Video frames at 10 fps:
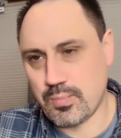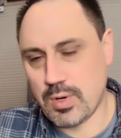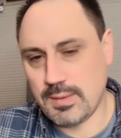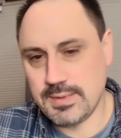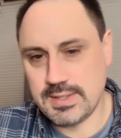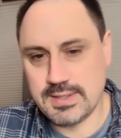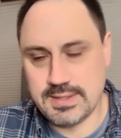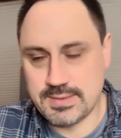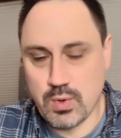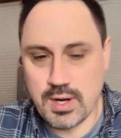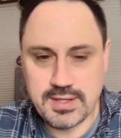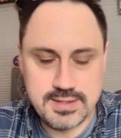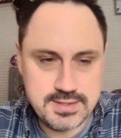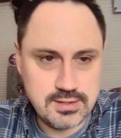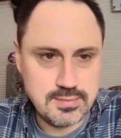probably he's widely
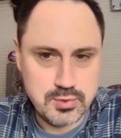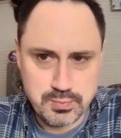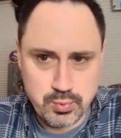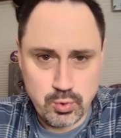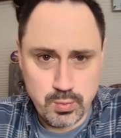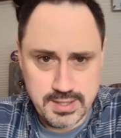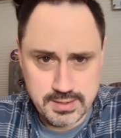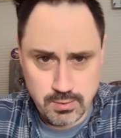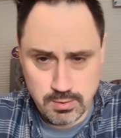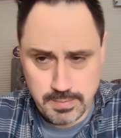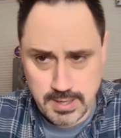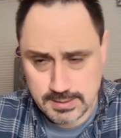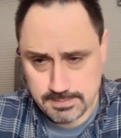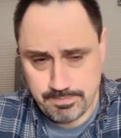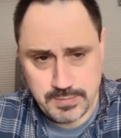considered the most pro ready
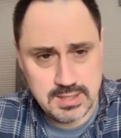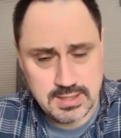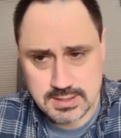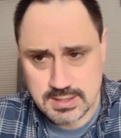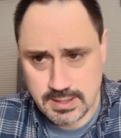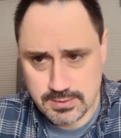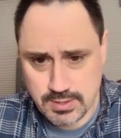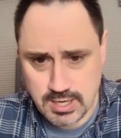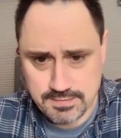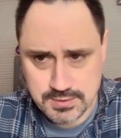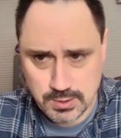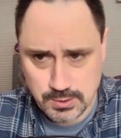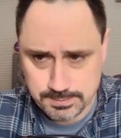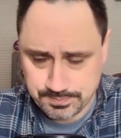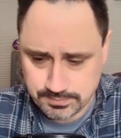quarterback in the entire draft.
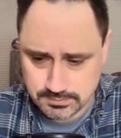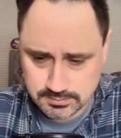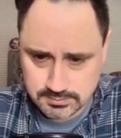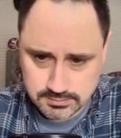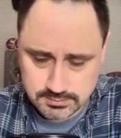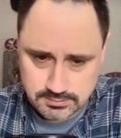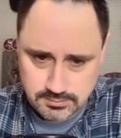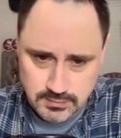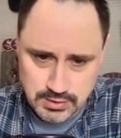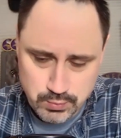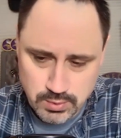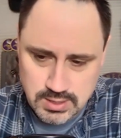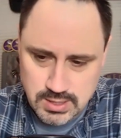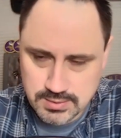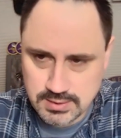So his
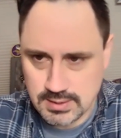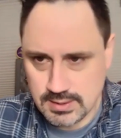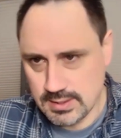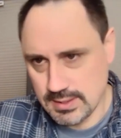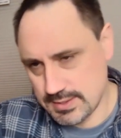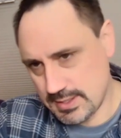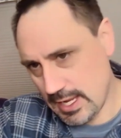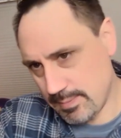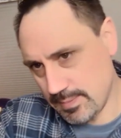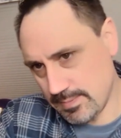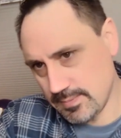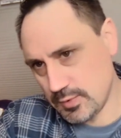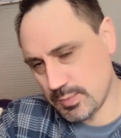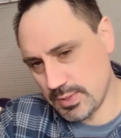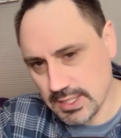workout his tape,
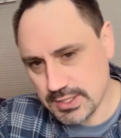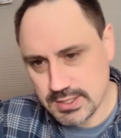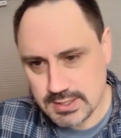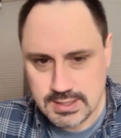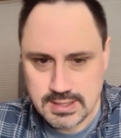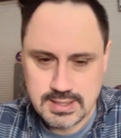his production.